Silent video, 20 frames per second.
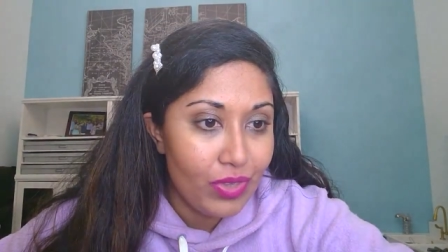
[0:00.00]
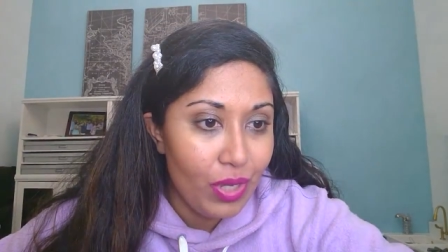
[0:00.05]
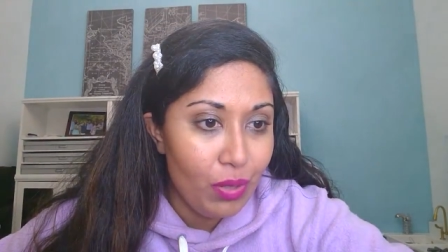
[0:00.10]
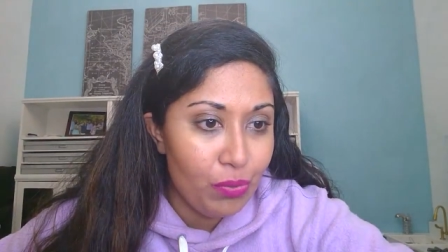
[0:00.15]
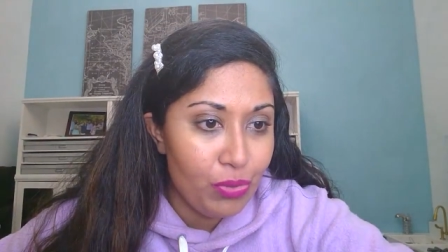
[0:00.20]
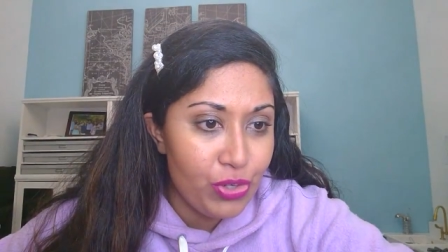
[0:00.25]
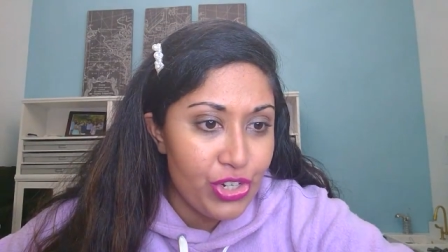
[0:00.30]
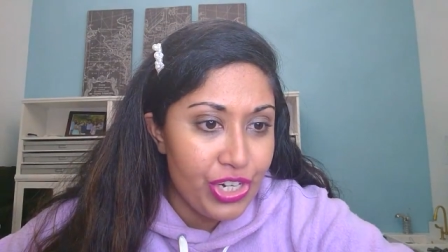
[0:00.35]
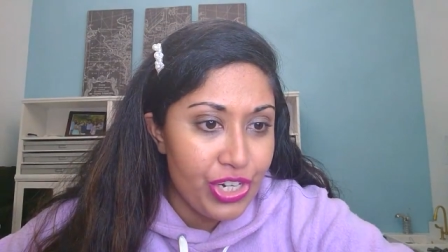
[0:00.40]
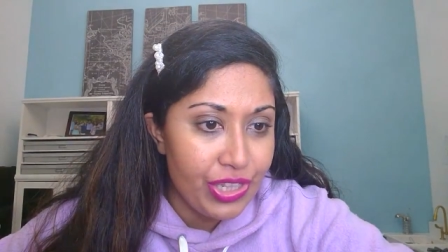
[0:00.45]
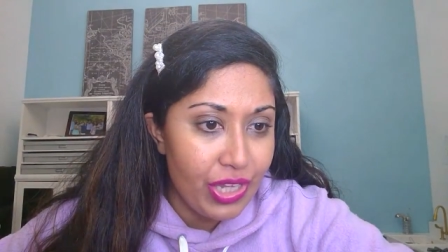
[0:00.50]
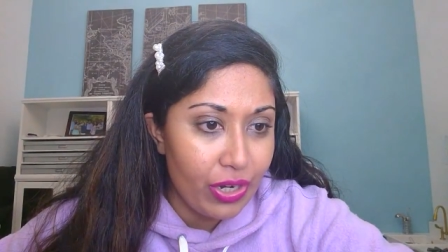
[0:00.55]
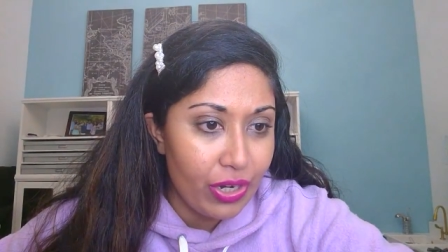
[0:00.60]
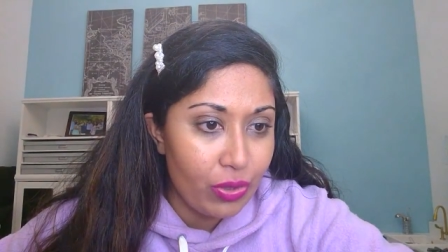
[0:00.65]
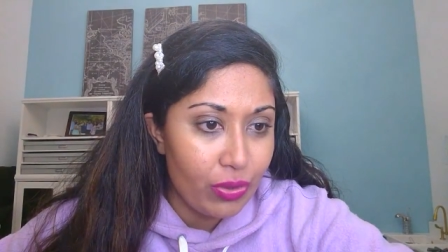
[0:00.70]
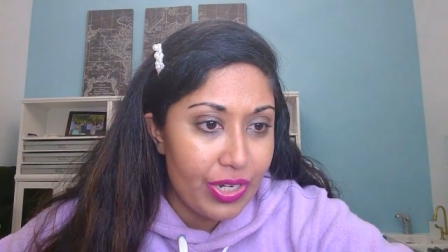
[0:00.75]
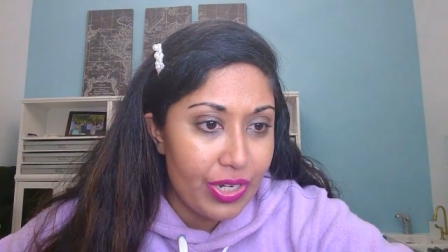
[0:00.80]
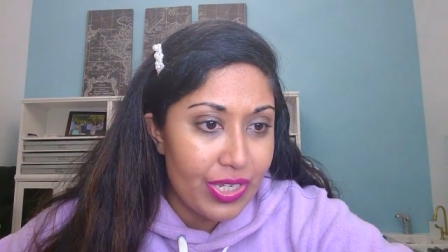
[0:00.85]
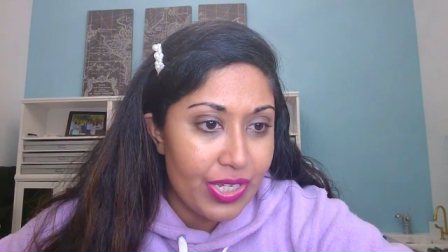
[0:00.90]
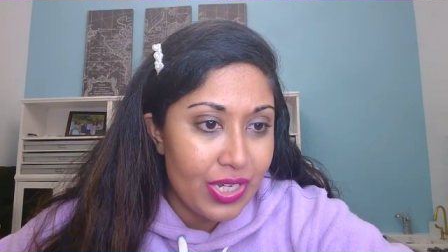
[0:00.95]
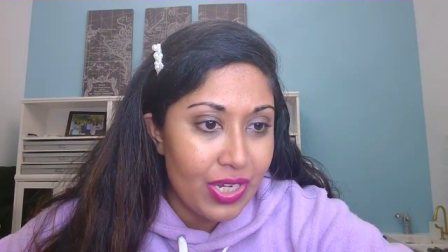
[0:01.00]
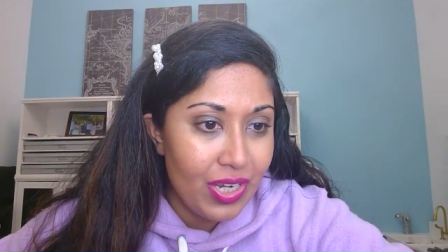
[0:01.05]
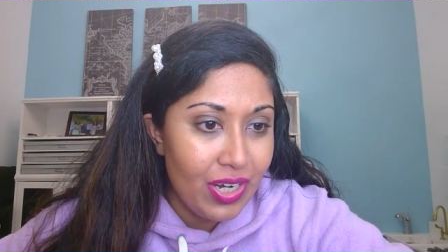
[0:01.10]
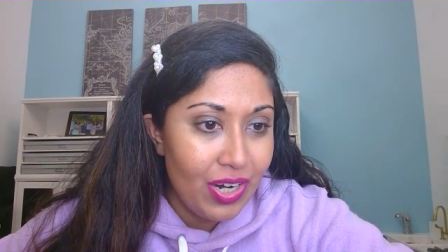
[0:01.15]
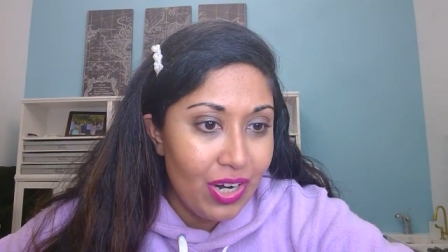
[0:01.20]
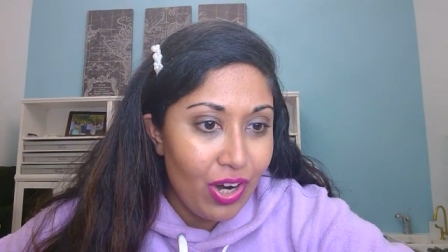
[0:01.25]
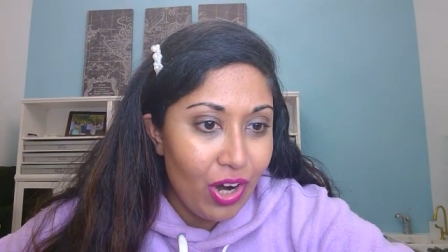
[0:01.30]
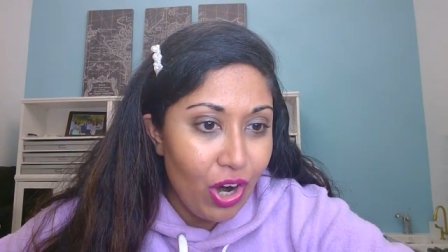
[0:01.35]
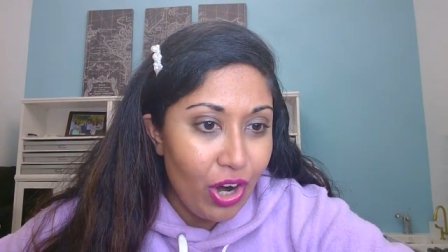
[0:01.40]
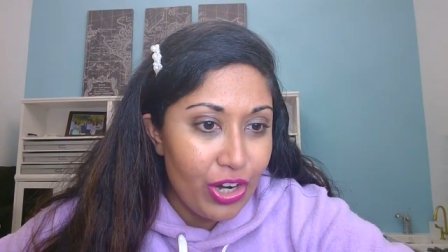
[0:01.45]
Appreciate that, Chris.
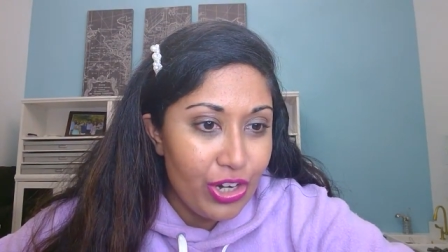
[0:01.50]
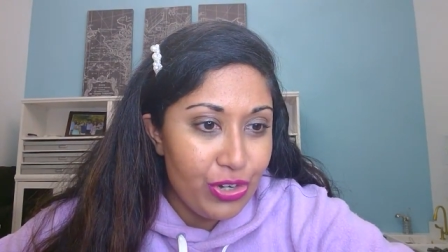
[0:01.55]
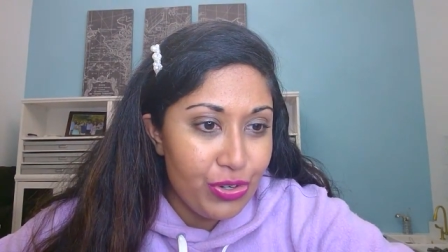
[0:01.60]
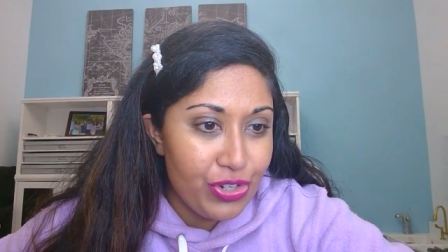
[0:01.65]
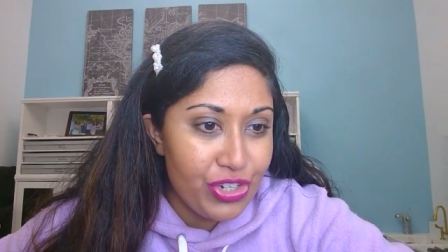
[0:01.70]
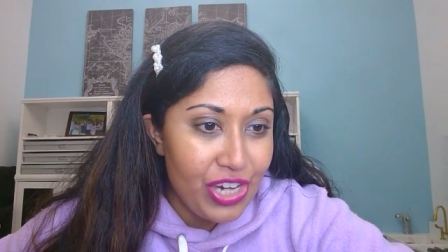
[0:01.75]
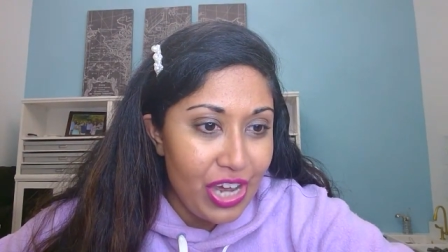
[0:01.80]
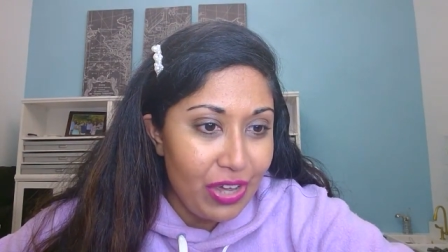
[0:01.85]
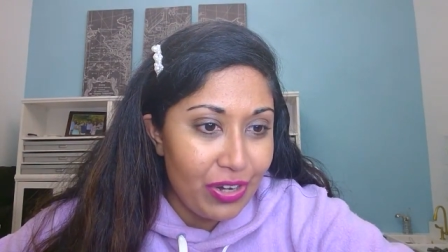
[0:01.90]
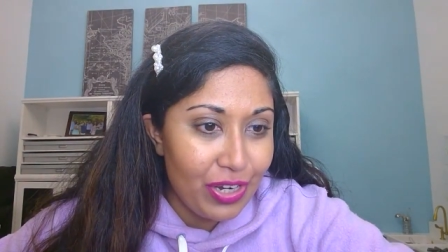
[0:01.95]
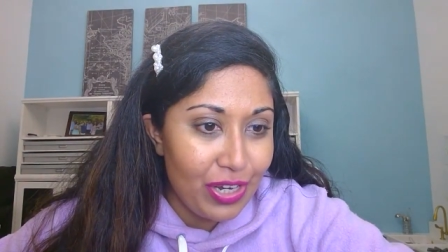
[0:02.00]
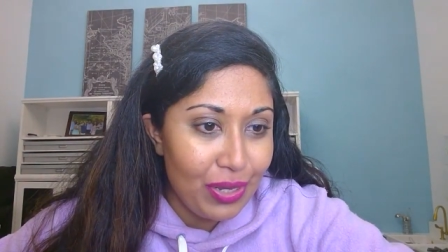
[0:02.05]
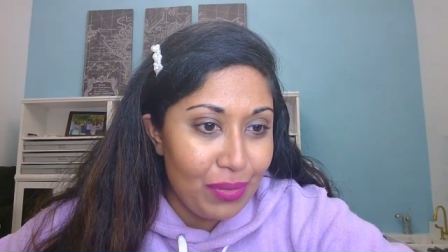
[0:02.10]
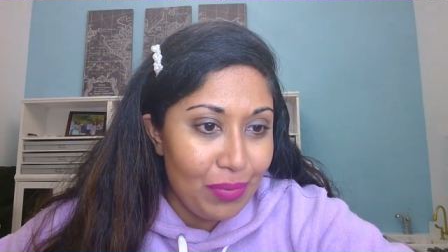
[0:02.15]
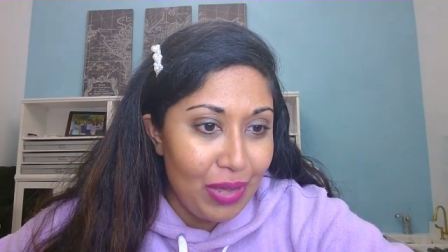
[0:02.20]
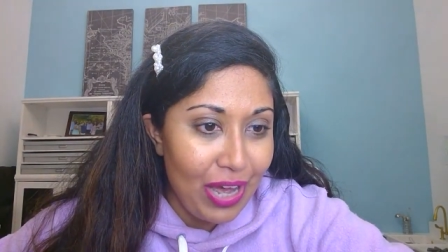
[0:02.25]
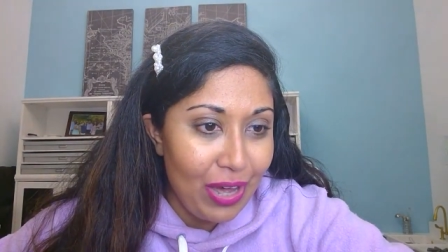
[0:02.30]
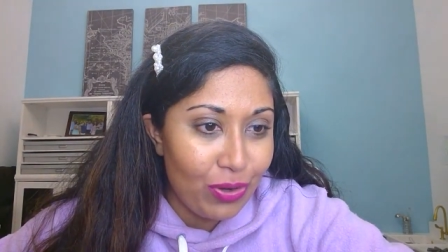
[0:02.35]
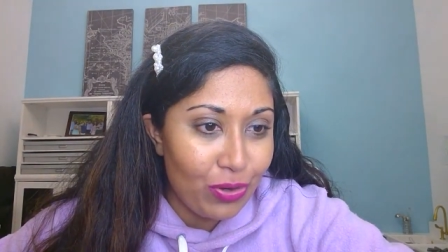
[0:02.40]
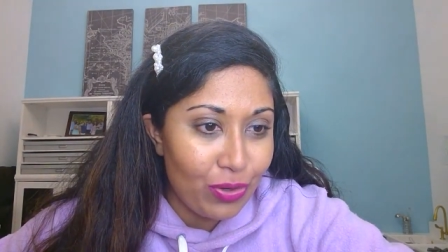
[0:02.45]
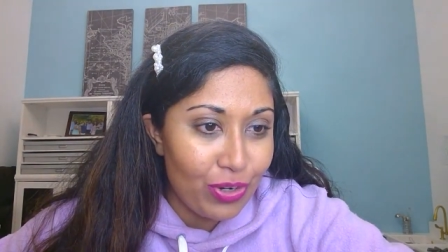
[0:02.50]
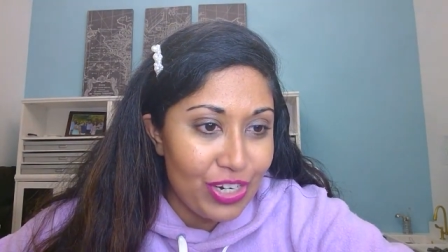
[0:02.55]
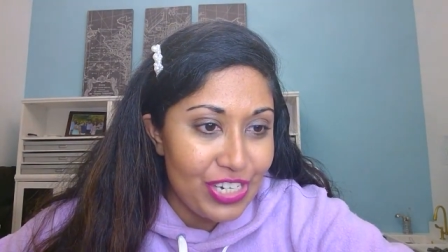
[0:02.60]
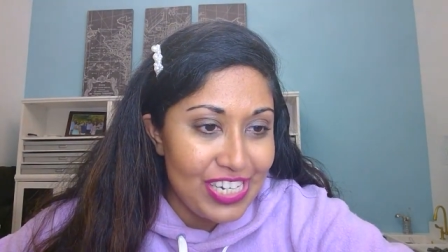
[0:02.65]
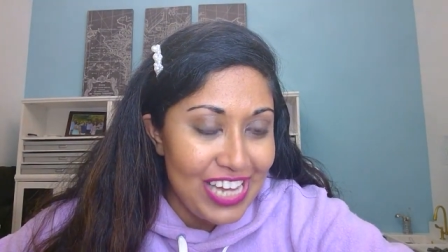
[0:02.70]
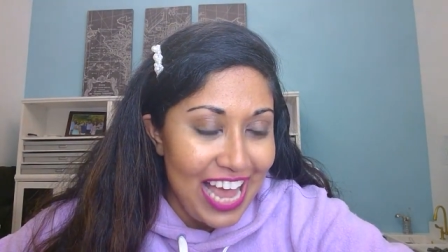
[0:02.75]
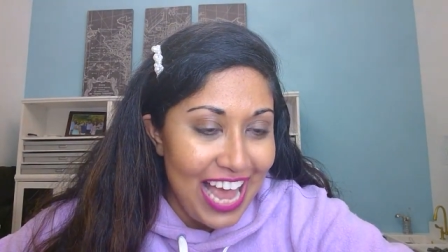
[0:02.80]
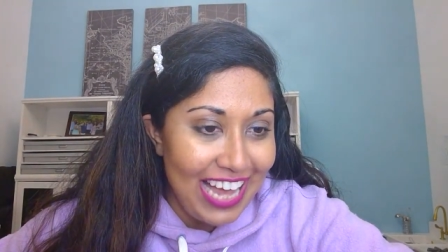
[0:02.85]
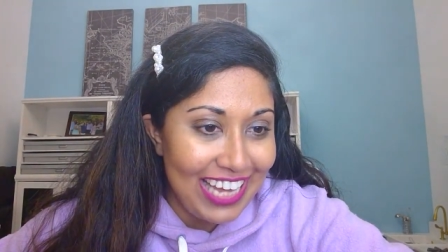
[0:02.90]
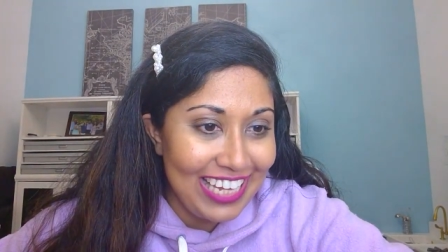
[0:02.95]
Are you shouting him out or
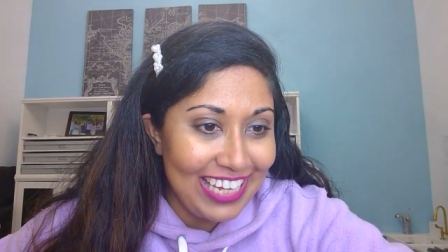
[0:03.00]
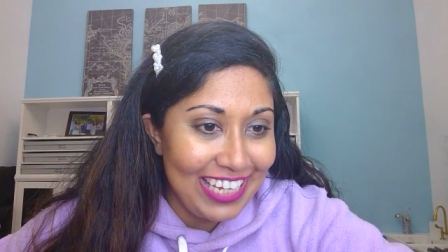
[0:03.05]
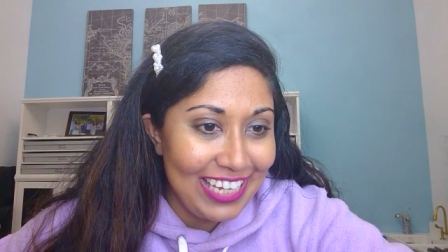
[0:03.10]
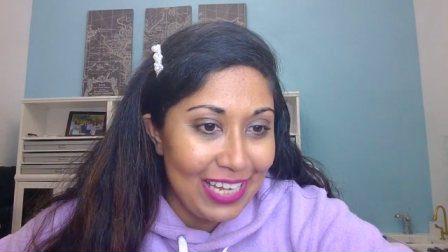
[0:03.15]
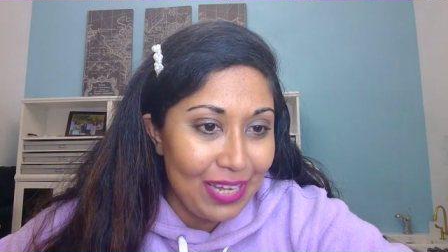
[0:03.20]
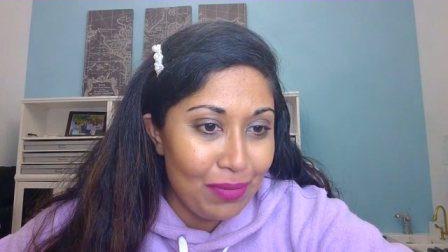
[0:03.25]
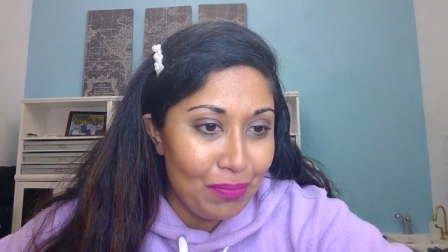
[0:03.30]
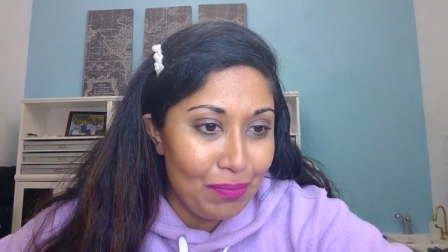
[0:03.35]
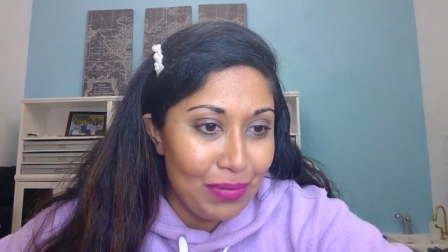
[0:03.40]
tagging him